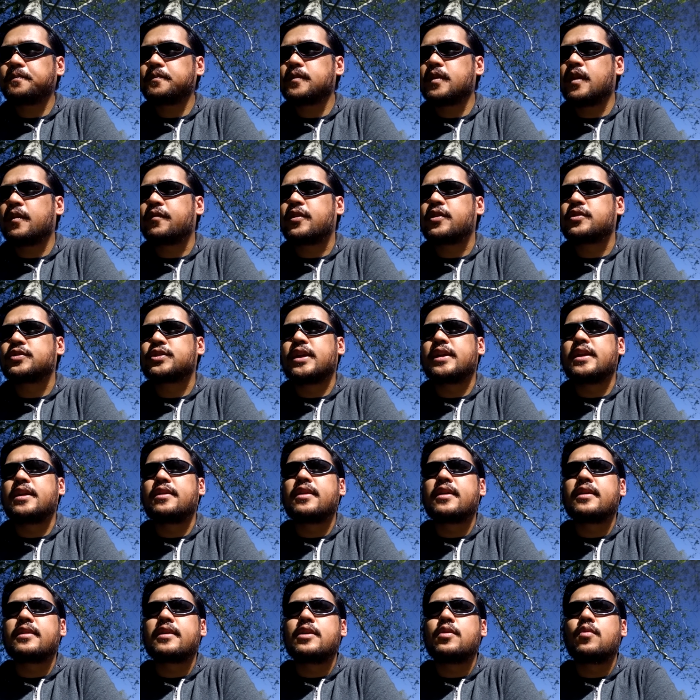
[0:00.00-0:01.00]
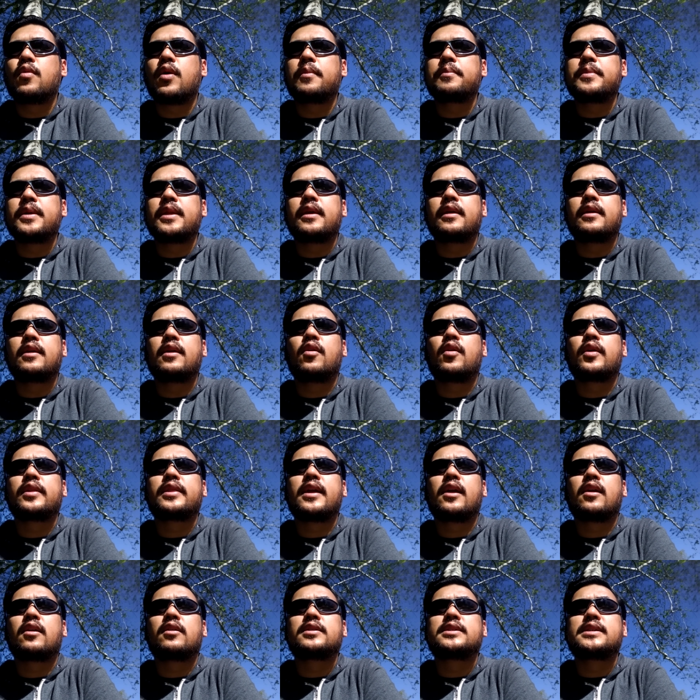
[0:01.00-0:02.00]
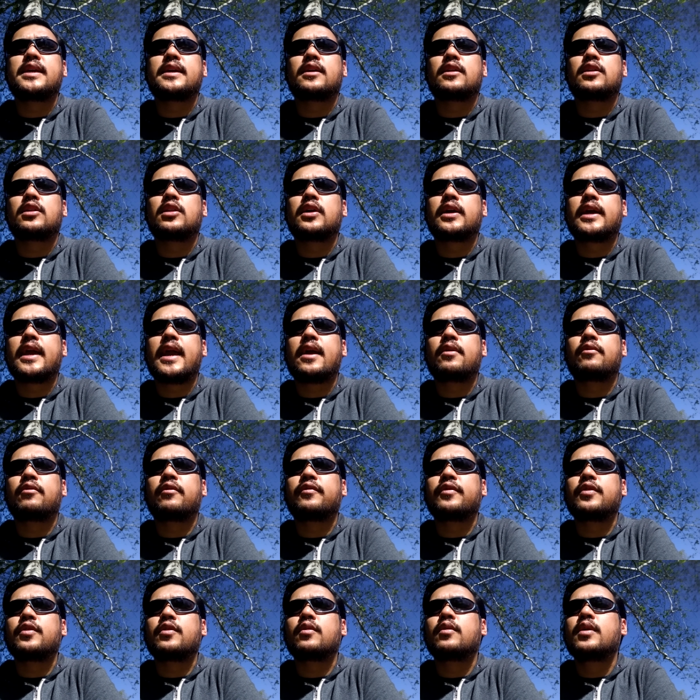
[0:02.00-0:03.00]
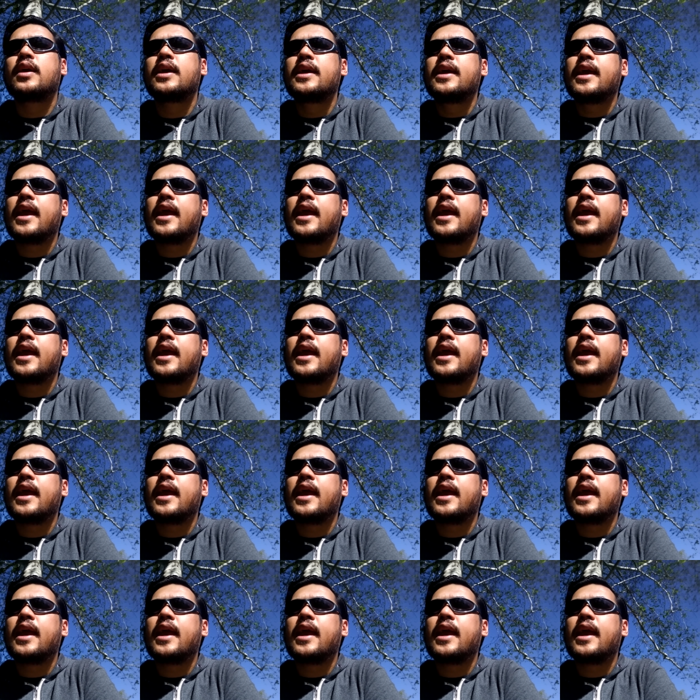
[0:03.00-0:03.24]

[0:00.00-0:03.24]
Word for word: If there's anything that you want me to go out there and take a look at, review,